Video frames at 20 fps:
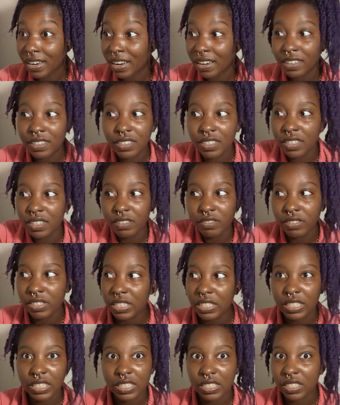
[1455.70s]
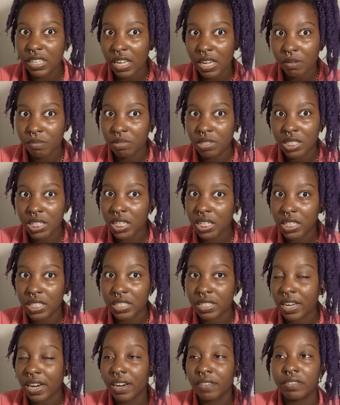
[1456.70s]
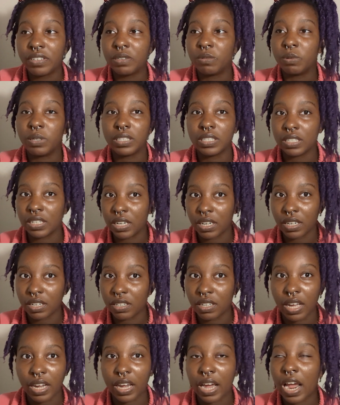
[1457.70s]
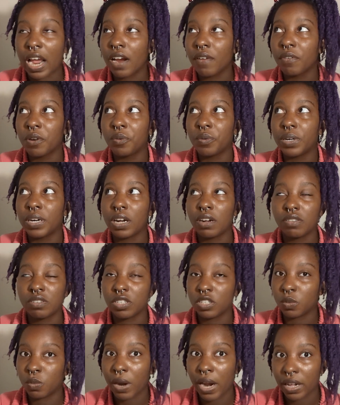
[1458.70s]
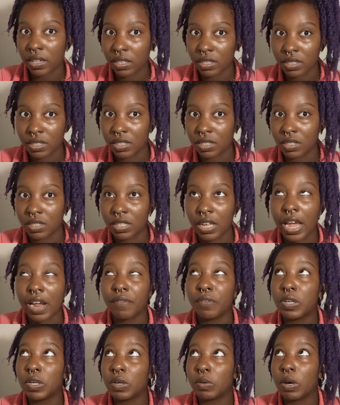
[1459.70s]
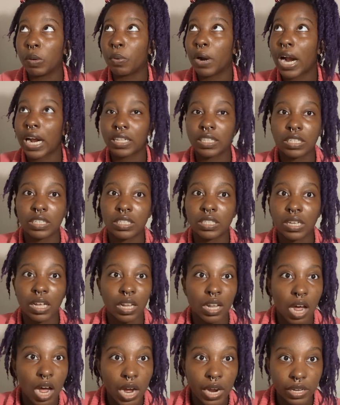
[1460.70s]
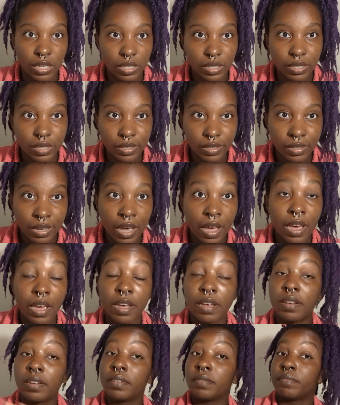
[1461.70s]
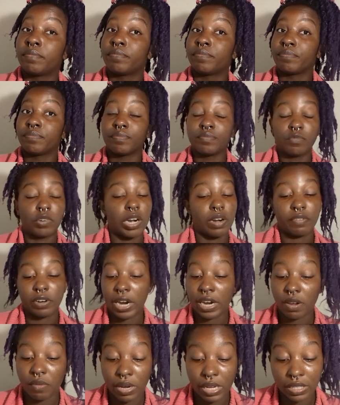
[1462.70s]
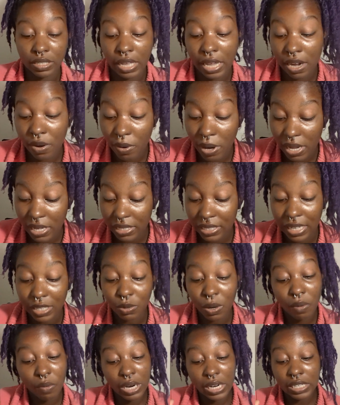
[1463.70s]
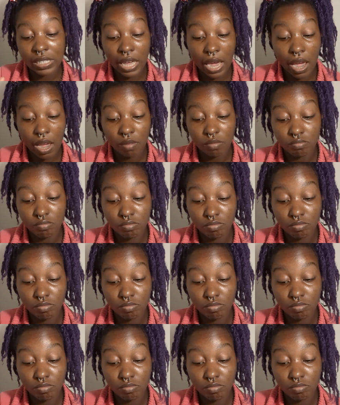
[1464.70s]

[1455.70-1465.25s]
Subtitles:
it's literally the same shit as everyone else's practices. Every practice aligns. Whatever. Anyways, that's what I want to say.